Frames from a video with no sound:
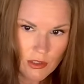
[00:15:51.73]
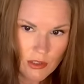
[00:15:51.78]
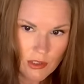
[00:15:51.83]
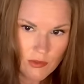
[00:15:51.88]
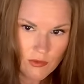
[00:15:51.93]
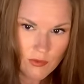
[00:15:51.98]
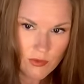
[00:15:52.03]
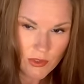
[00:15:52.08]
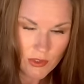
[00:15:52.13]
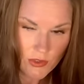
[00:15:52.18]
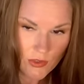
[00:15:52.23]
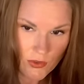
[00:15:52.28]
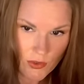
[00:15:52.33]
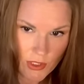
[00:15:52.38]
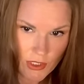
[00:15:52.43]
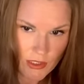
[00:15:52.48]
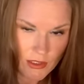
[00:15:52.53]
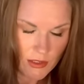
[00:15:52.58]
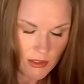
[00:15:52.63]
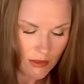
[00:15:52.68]
and
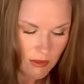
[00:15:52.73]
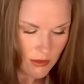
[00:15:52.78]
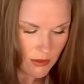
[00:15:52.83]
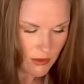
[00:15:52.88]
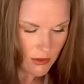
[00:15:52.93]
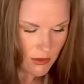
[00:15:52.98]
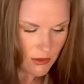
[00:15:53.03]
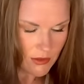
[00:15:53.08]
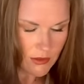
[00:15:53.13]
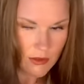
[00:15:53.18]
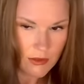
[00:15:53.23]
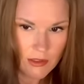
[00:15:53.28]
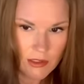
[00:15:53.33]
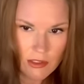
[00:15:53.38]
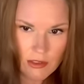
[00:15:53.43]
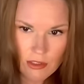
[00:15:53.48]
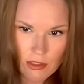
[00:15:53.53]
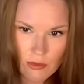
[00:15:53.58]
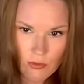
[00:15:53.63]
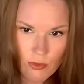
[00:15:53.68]
frustrated. They're
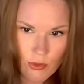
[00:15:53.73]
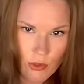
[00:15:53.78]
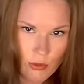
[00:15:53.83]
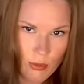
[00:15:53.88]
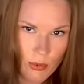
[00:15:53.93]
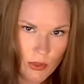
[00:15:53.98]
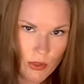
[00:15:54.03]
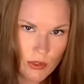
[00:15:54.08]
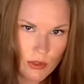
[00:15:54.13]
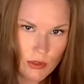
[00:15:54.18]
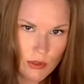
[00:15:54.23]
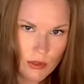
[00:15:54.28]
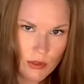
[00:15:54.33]
not that far apart.